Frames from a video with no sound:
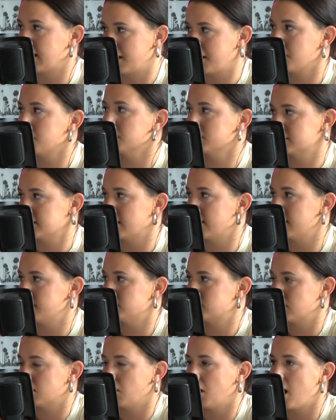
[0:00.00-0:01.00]
our time.
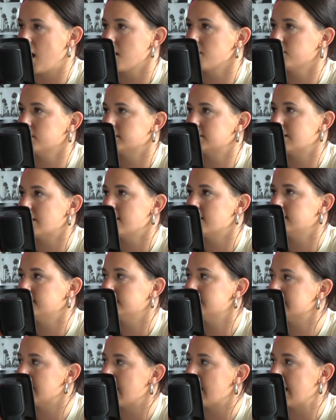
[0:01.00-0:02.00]
So I was
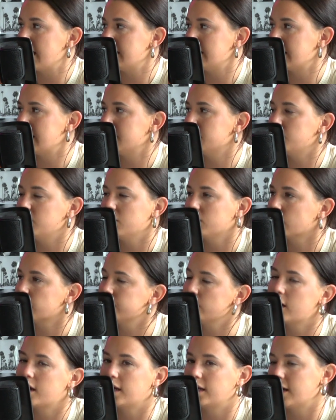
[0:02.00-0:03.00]
dead, and we were
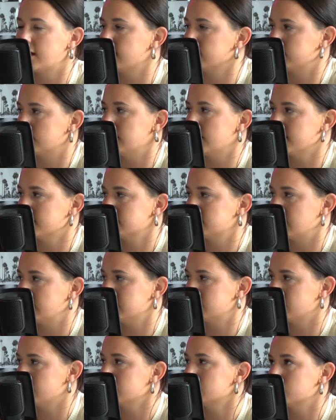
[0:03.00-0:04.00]
flying out the next day.
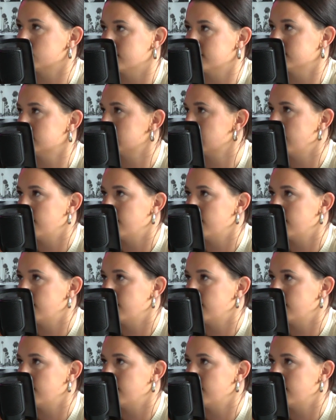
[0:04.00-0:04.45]
So this was